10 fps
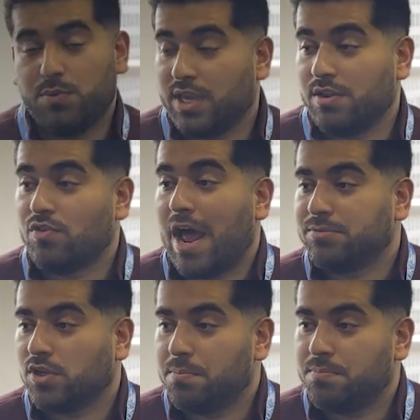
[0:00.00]
we kind of
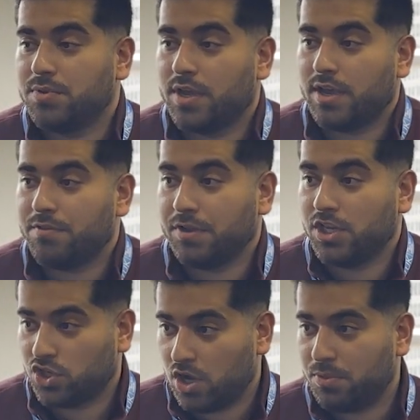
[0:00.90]
wrapped up
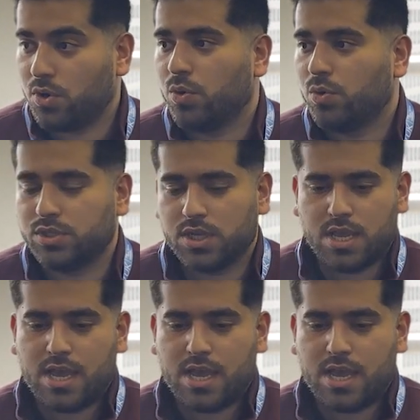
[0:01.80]
finishing up the code,